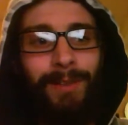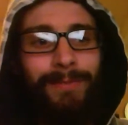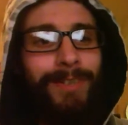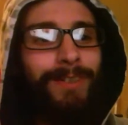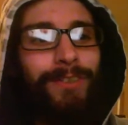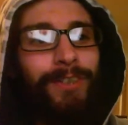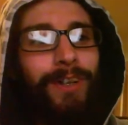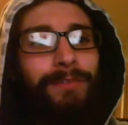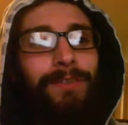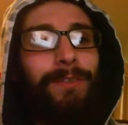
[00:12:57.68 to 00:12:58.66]
I'm so
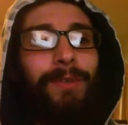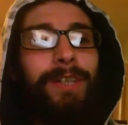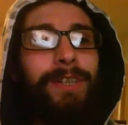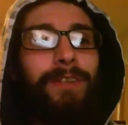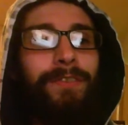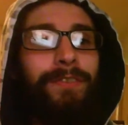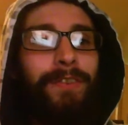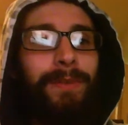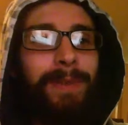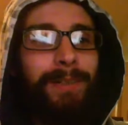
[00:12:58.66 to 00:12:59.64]
chuffed with all this stuff in
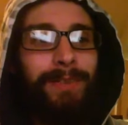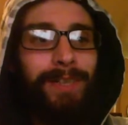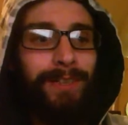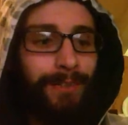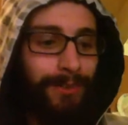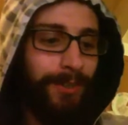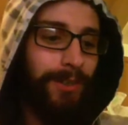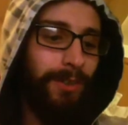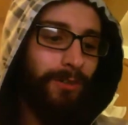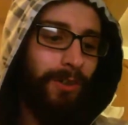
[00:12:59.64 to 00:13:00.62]
front of me and all these juices
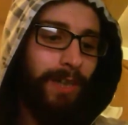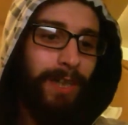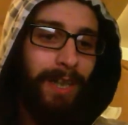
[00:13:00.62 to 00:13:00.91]
to try.